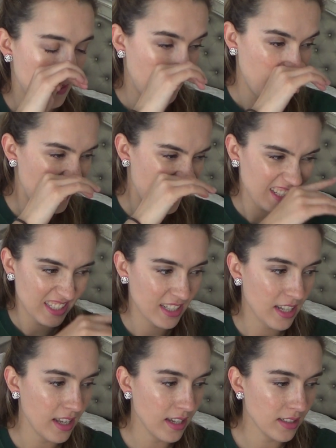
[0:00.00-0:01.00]
The next
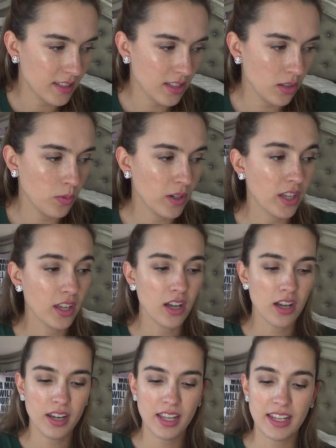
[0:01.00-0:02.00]
thing, still working
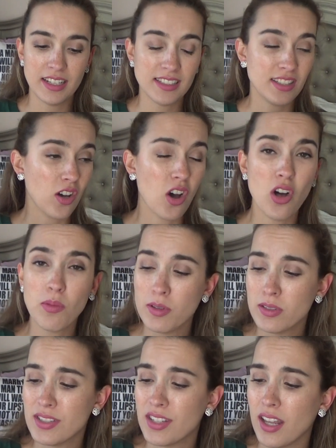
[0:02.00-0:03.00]
on, and it's
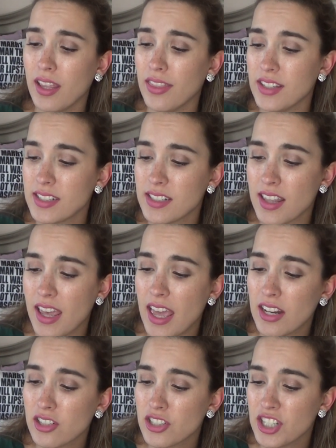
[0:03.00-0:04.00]
almost done, this is the
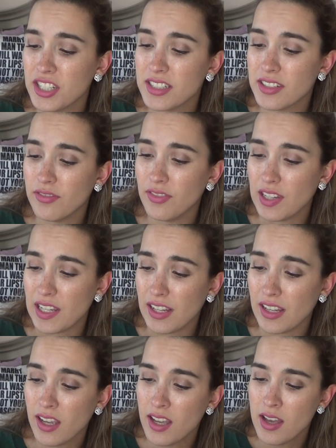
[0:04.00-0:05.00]
Energie De
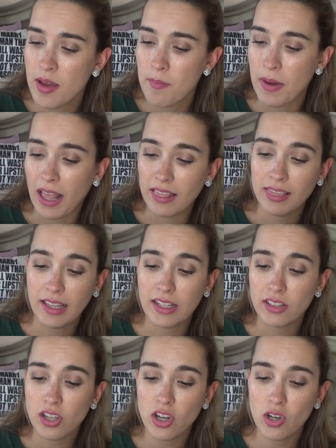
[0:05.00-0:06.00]
Vie by
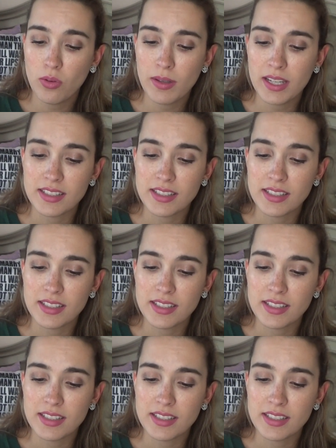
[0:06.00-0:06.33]
Lancome.